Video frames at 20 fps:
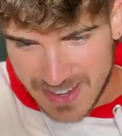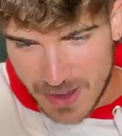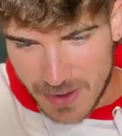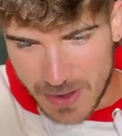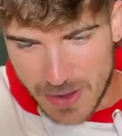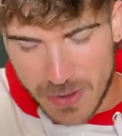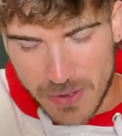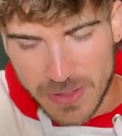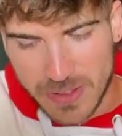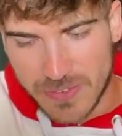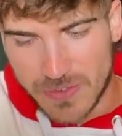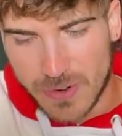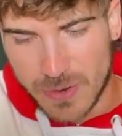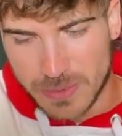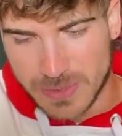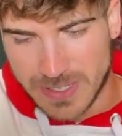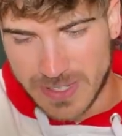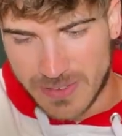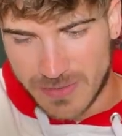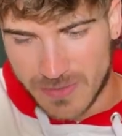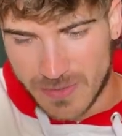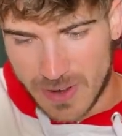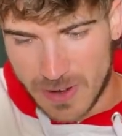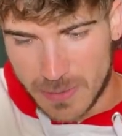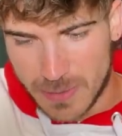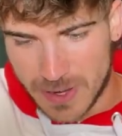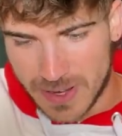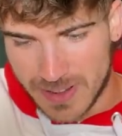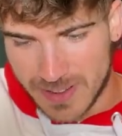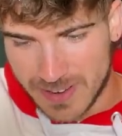Okay, only 4%
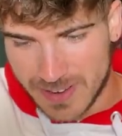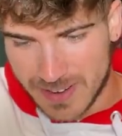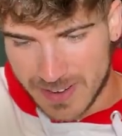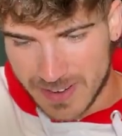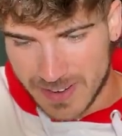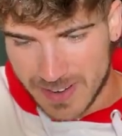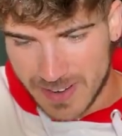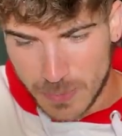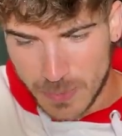Rottweiler.